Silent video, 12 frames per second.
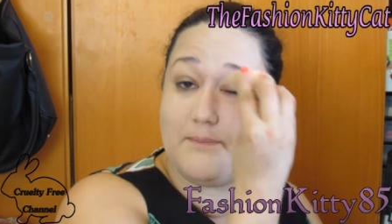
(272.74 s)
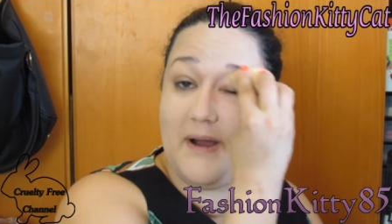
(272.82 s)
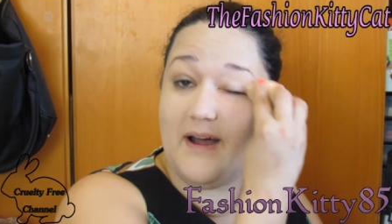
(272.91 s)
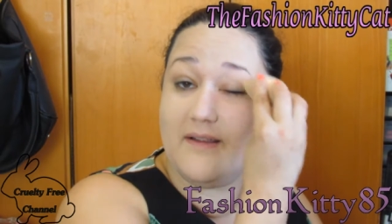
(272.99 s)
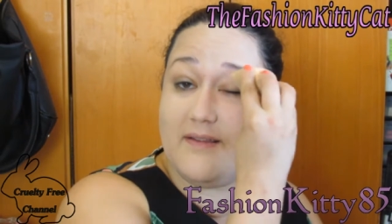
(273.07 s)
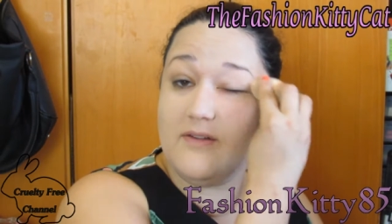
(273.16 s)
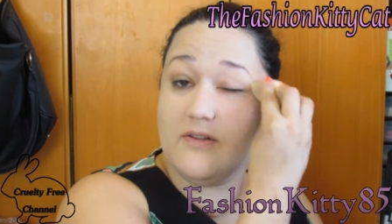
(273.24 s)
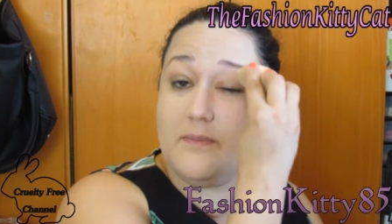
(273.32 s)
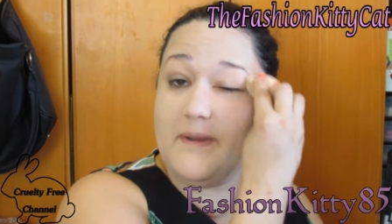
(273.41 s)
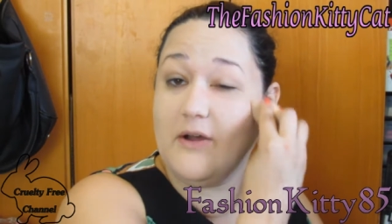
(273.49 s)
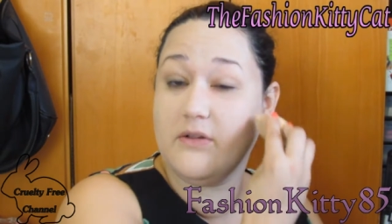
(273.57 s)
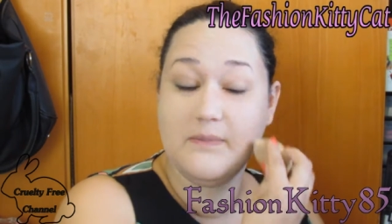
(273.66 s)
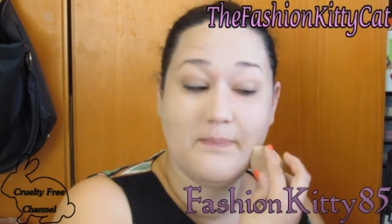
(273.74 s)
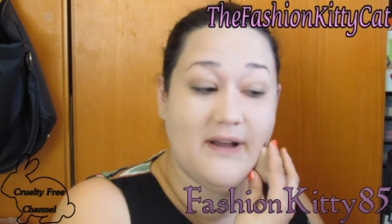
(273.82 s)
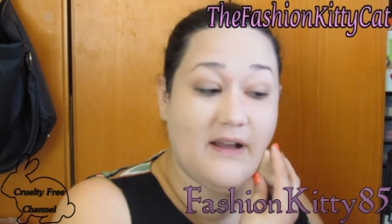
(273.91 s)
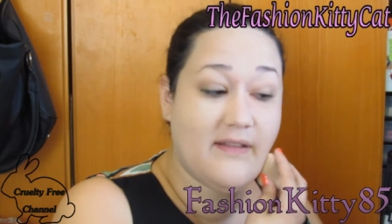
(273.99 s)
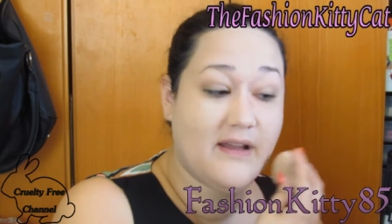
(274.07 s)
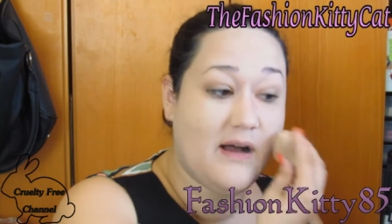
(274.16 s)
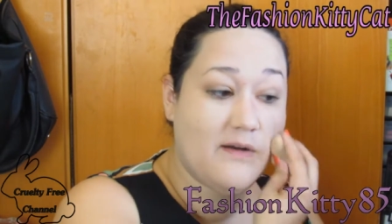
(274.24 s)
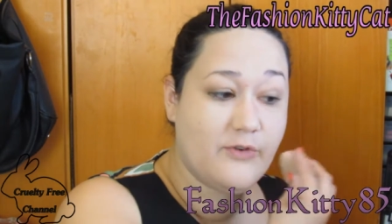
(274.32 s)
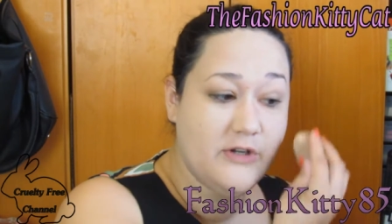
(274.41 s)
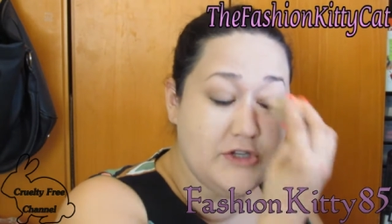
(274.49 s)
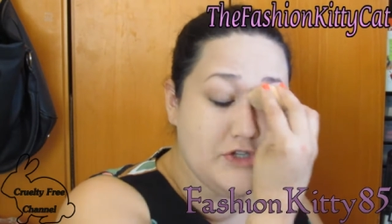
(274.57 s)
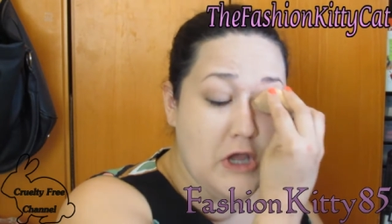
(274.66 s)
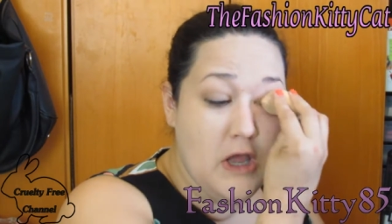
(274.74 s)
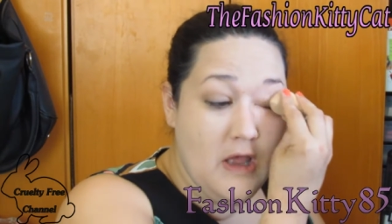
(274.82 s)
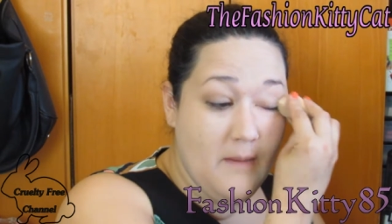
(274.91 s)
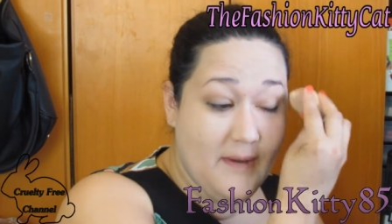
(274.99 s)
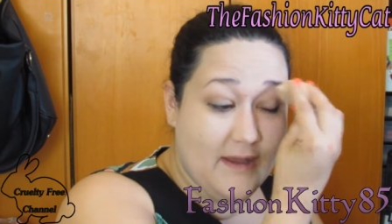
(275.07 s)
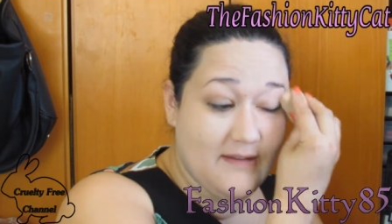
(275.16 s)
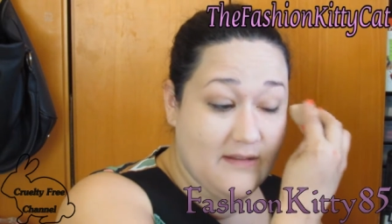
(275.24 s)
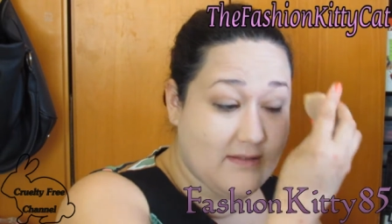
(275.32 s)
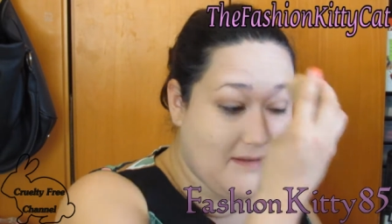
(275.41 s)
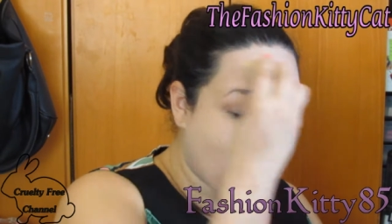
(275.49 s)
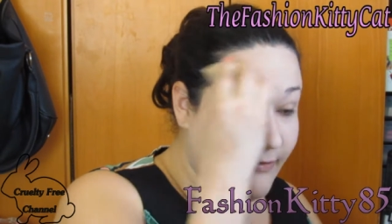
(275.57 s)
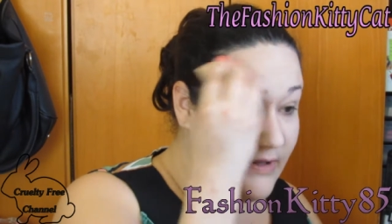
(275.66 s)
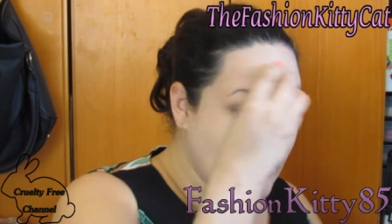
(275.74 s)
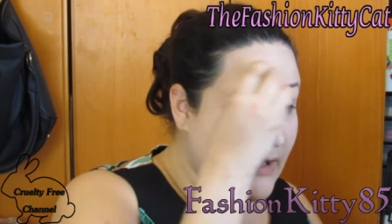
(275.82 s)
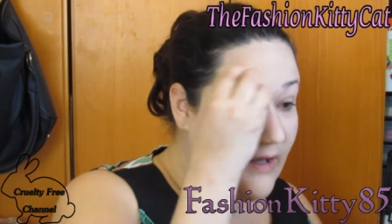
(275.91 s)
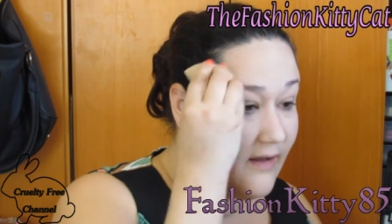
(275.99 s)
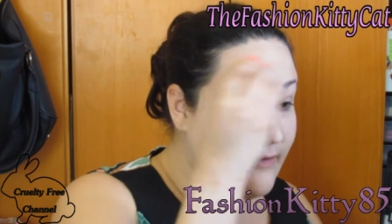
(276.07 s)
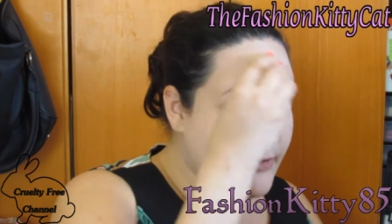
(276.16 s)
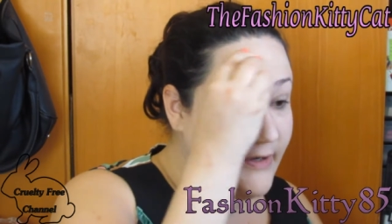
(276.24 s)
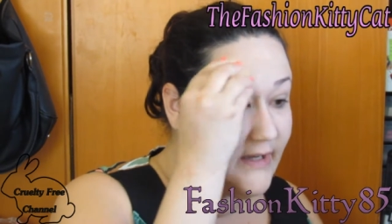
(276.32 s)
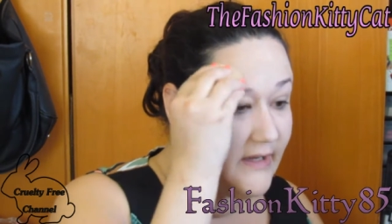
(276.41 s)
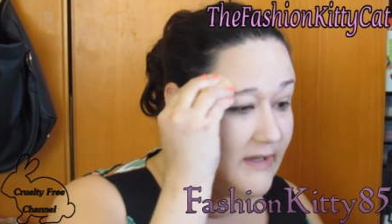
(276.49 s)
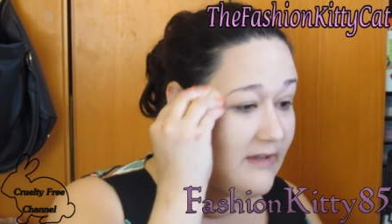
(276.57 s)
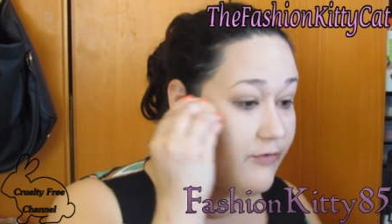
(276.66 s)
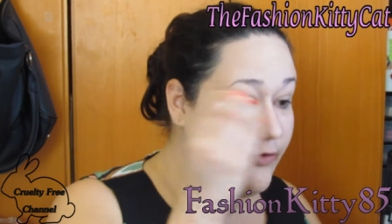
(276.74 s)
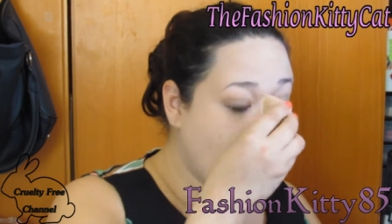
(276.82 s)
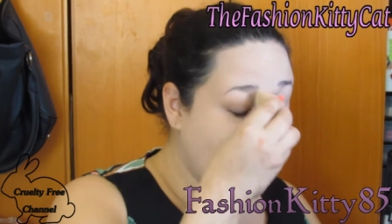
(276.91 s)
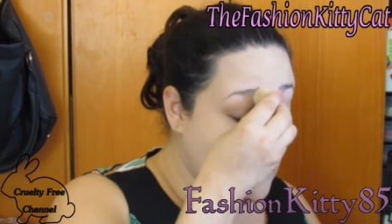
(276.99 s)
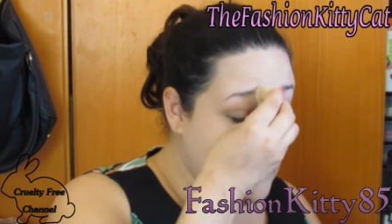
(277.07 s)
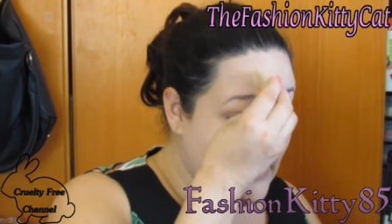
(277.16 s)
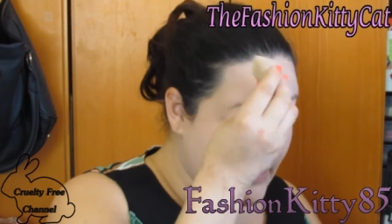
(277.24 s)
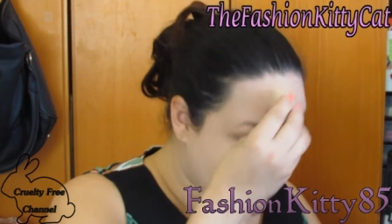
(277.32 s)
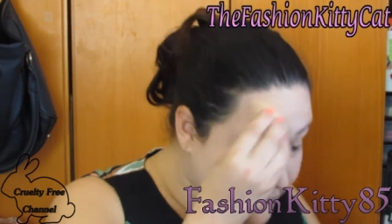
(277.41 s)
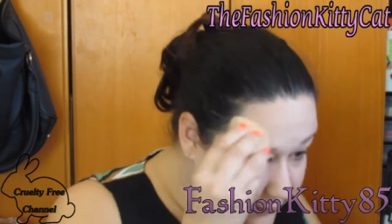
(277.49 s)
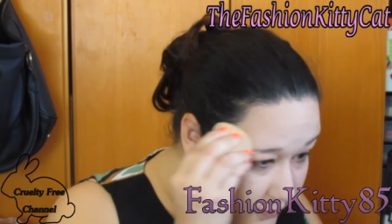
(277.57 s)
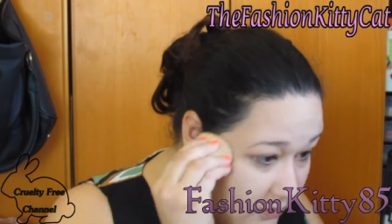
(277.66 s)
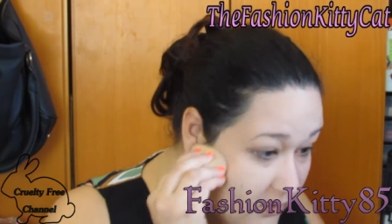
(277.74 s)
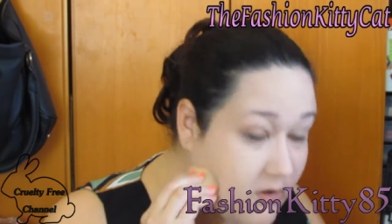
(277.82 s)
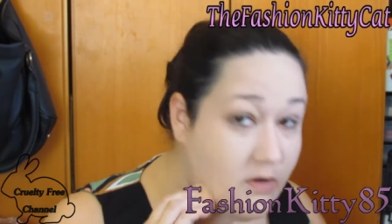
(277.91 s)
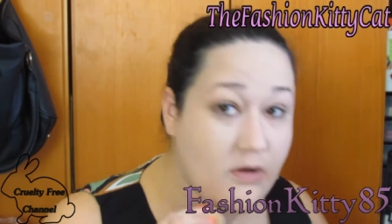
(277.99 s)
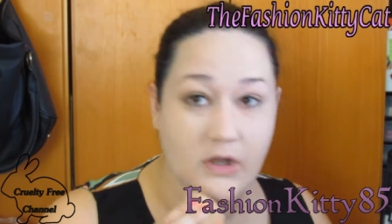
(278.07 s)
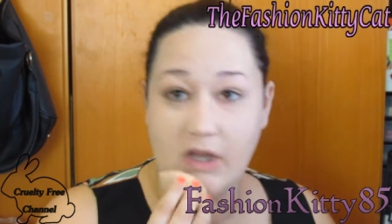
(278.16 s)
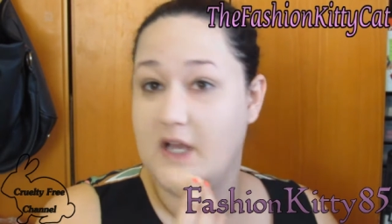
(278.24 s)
puzzled about the coverage, because it's definitely covering and giving me a full,